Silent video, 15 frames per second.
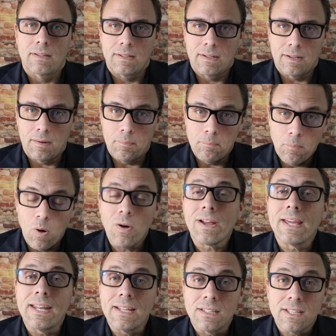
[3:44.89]

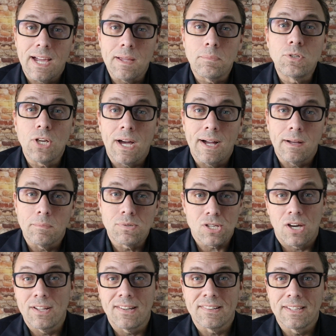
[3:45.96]
marketing type jobs
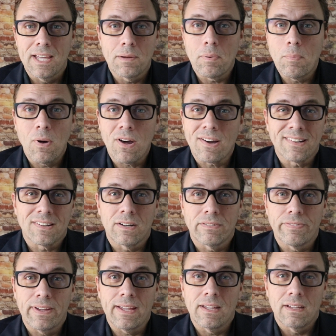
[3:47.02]
on his labor market
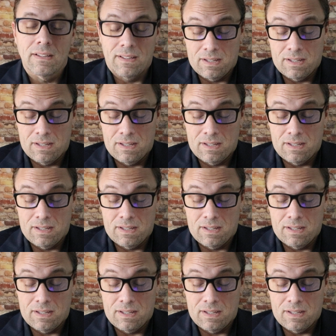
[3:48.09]
survey,